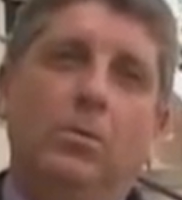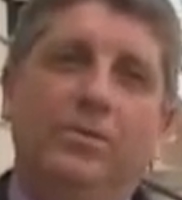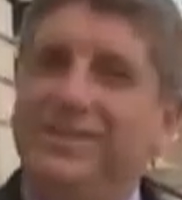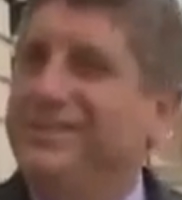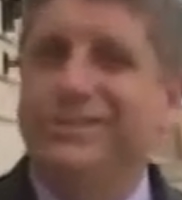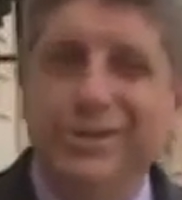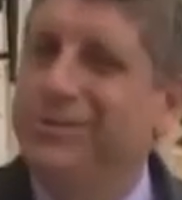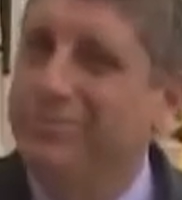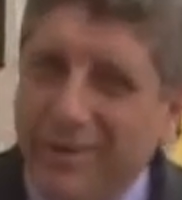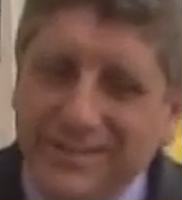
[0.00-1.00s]
This is
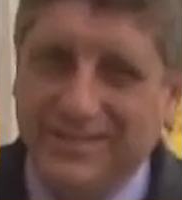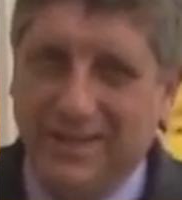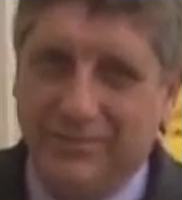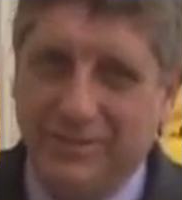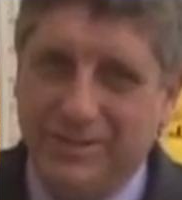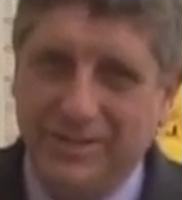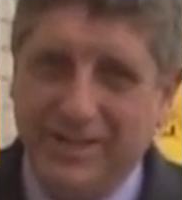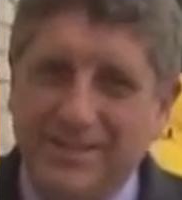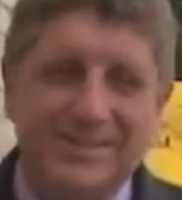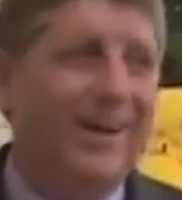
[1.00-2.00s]
good press coverage.
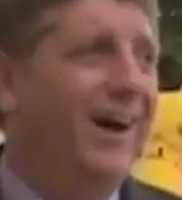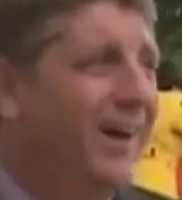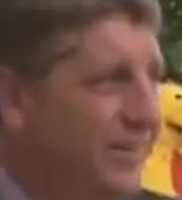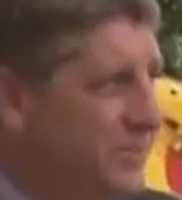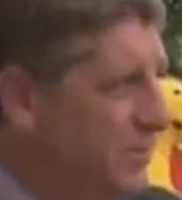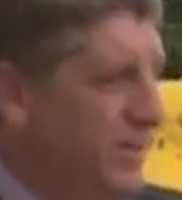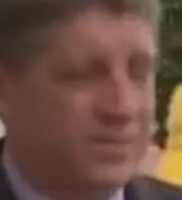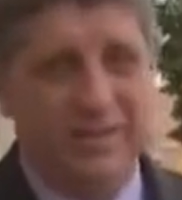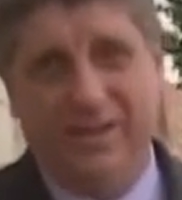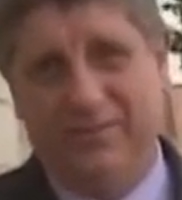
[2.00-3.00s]
It's honest
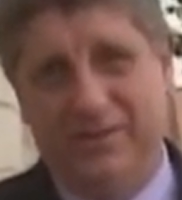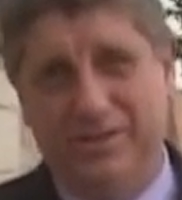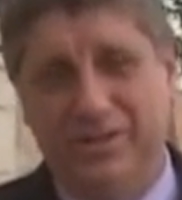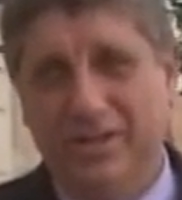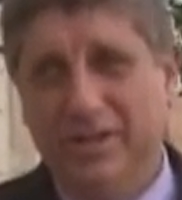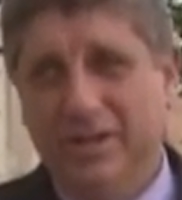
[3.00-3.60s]
press coverage.